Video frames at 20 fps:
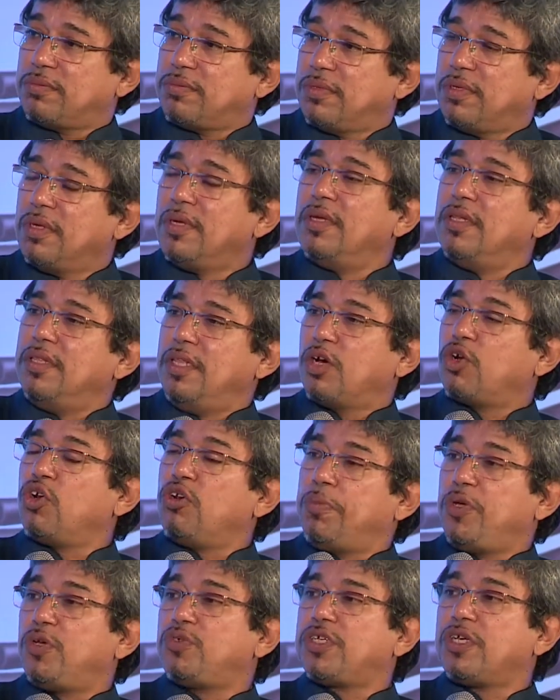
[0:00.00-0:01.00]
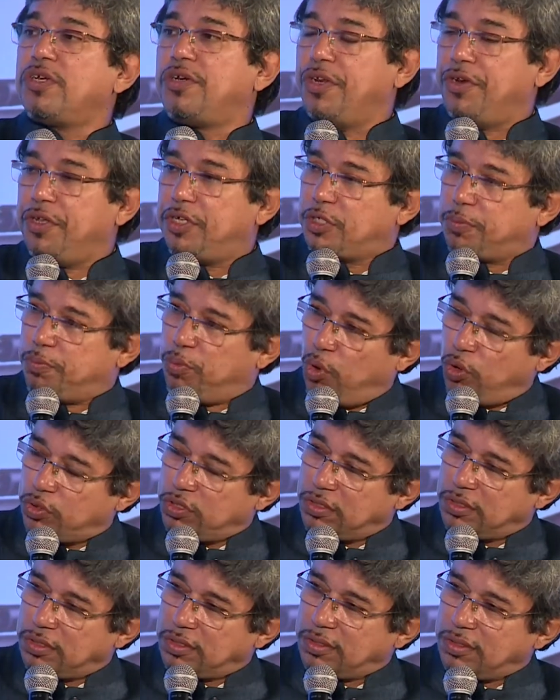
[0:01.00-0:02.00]
Okay. They're going to be using DD
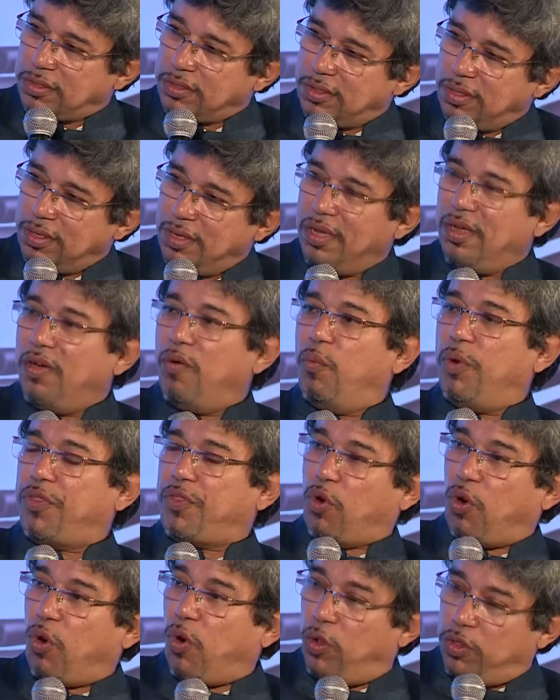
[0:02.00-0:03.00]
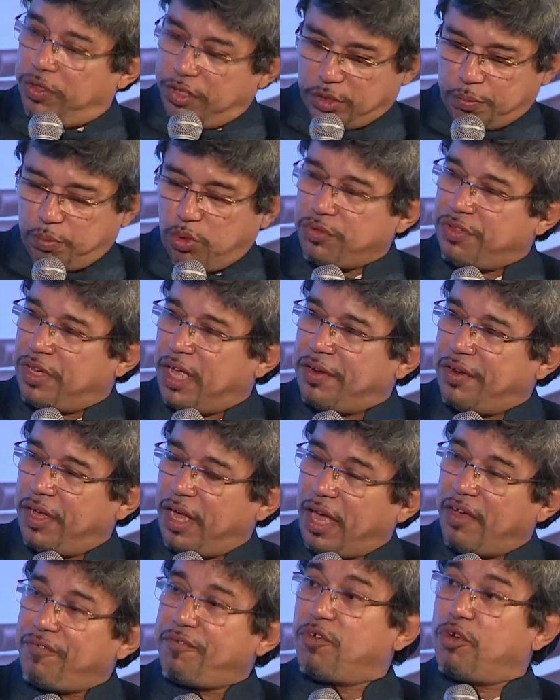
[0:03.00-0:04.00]
Sports okay. with all the support that they
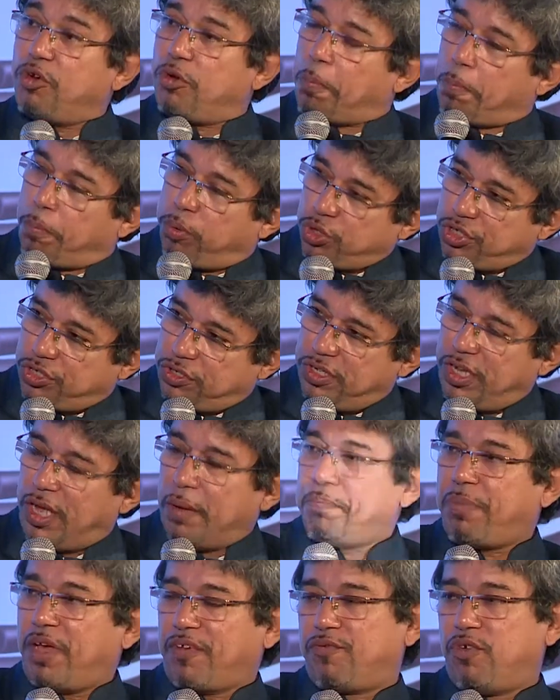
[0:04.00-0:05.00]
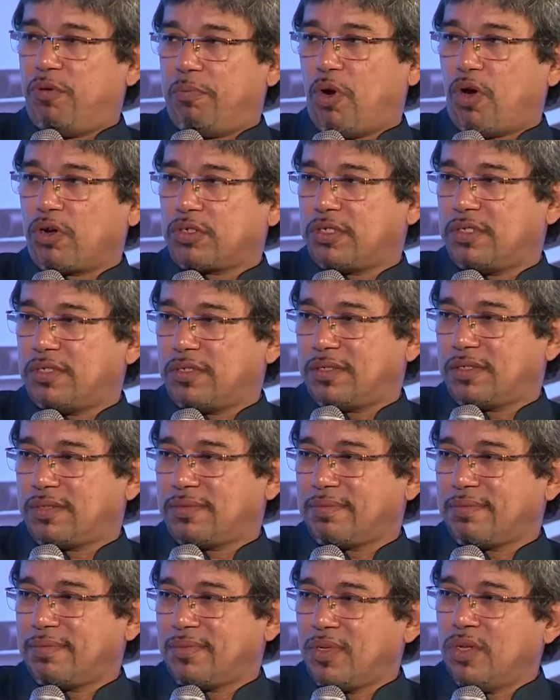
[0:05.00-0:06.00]
have to push the MPEG 4 boxes.
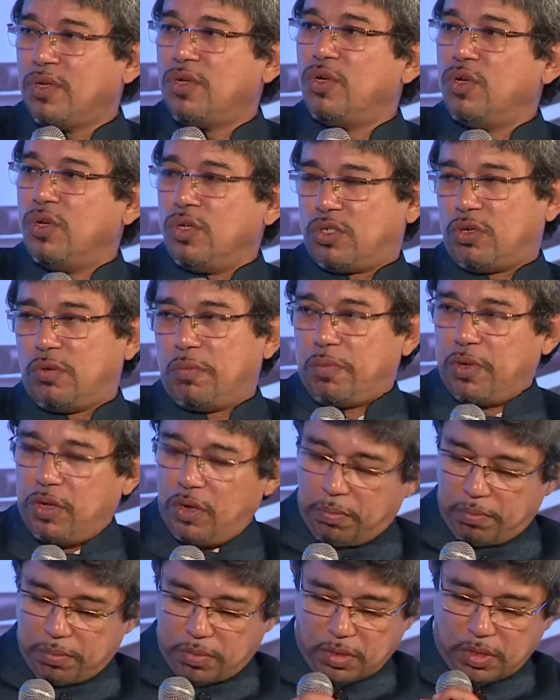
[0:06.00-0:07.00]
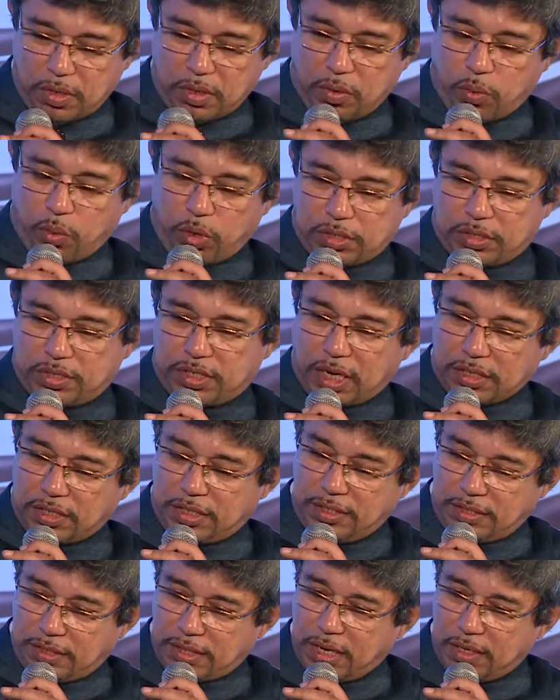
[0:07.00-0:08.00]
Okay. So, you know, what
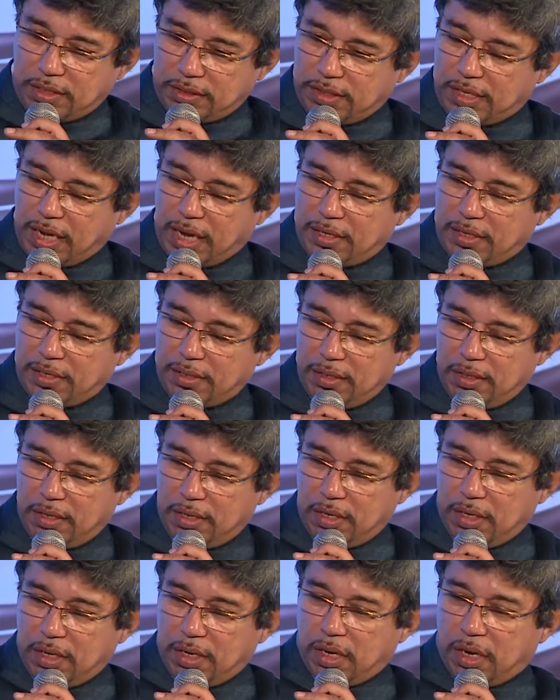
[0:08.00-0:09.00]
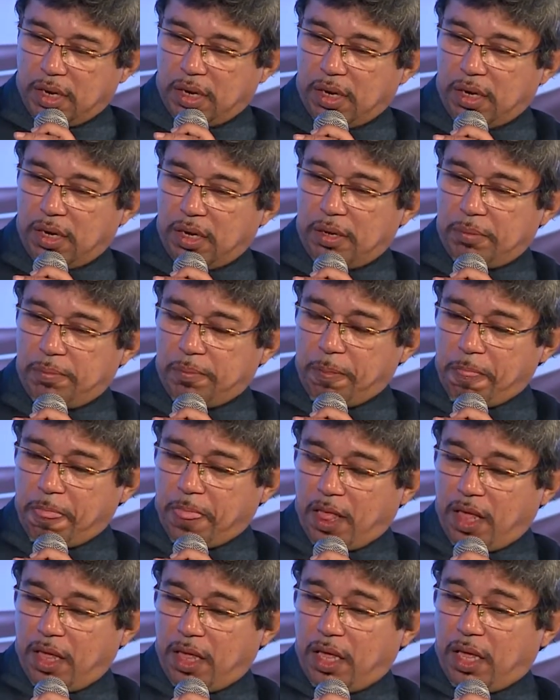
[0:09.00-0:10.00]
Shashi said is that uh,
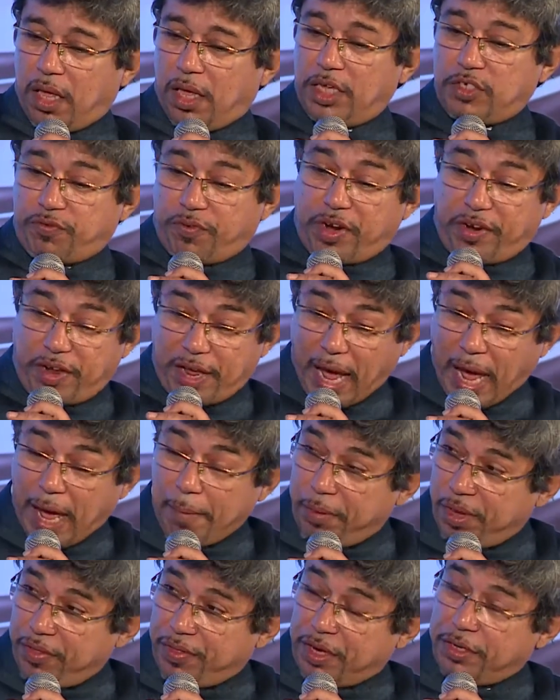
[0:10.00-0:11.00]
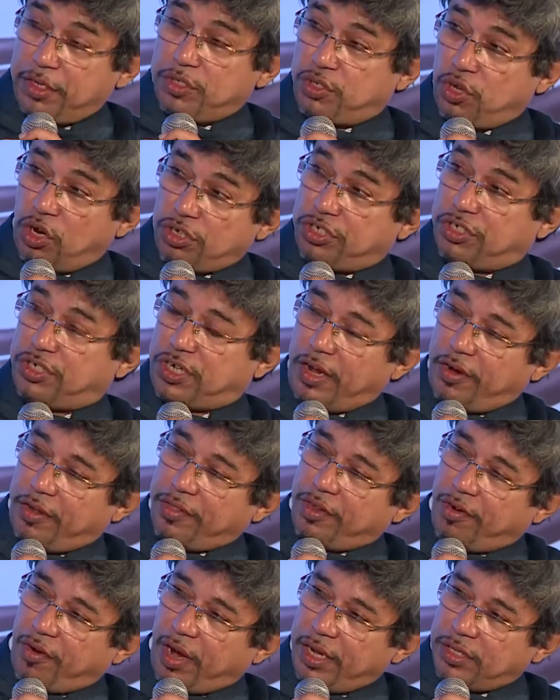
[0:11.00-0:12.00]
he's very happy that he's not sharing
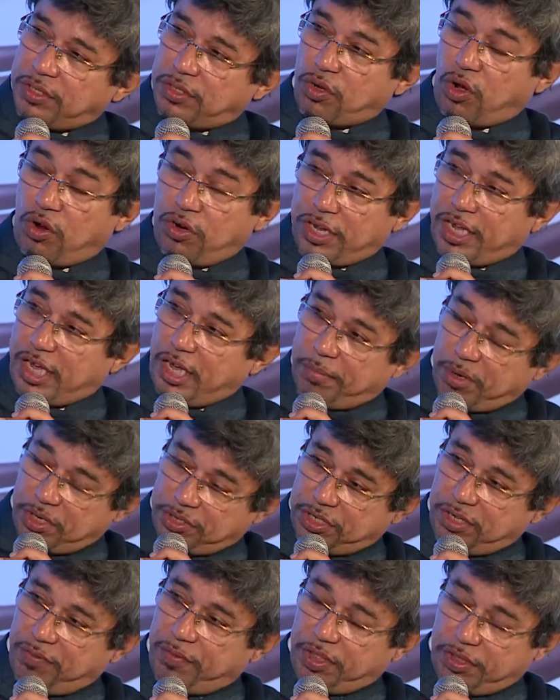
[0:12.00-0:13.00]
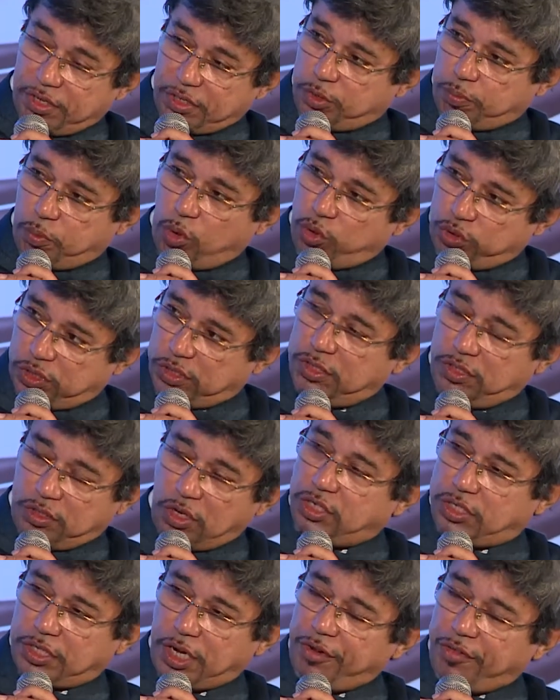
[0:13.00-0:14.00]
the rights on cable TV. The sports, he's
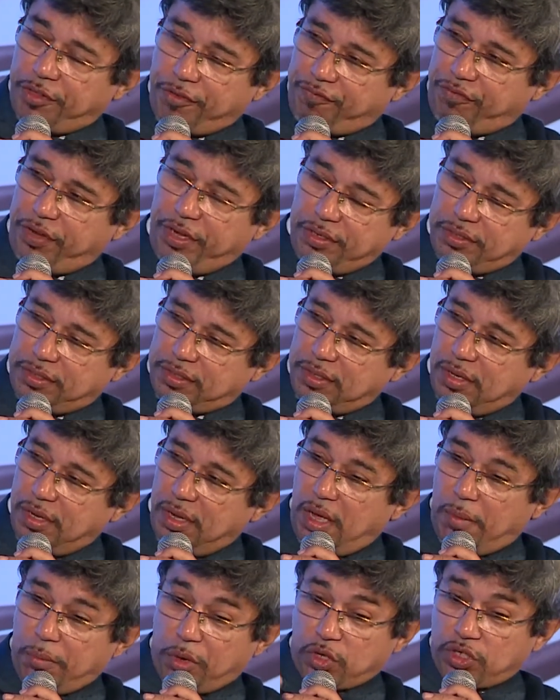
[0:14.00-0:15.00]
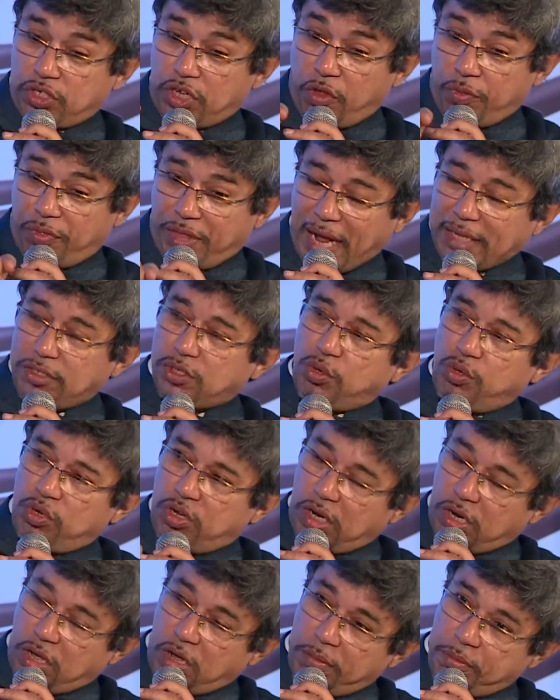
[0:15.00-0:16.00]
not sharing the feeds. Because now that's going
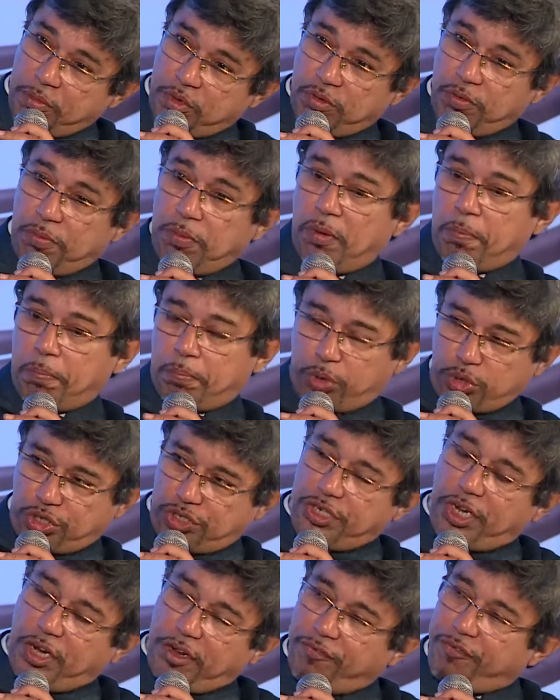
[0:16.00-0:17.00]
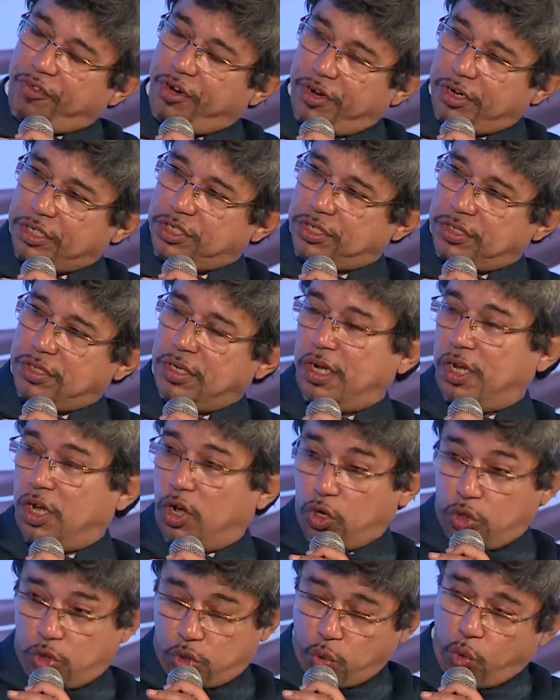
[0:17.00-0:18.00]
to allow him to push DD Free
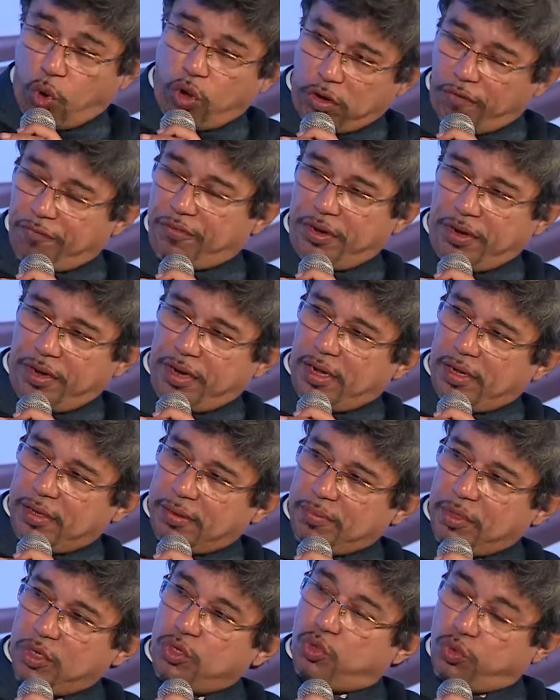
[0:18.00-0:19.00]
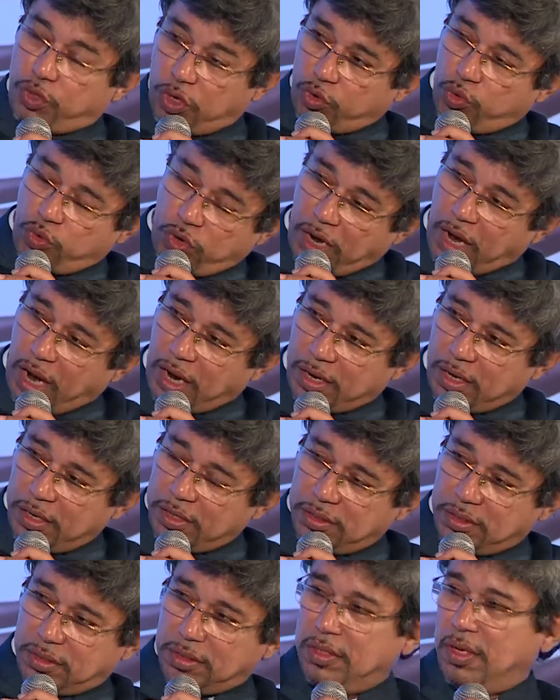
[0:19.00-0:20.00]
to all of India, to right. the rural
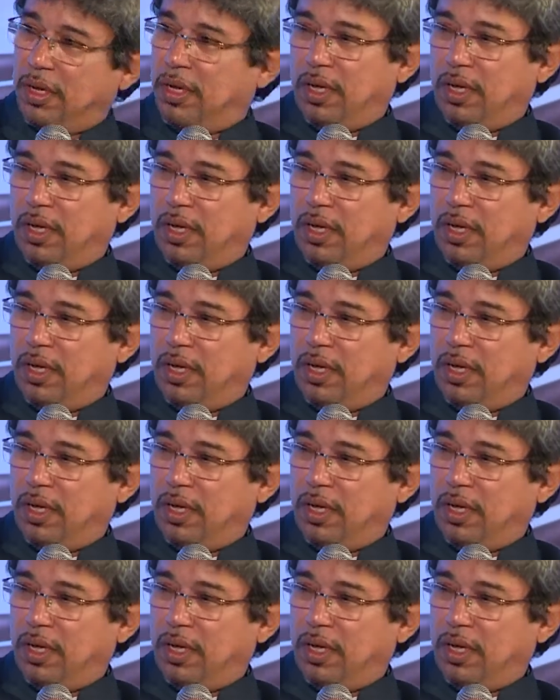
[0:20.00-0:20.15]
heartlands.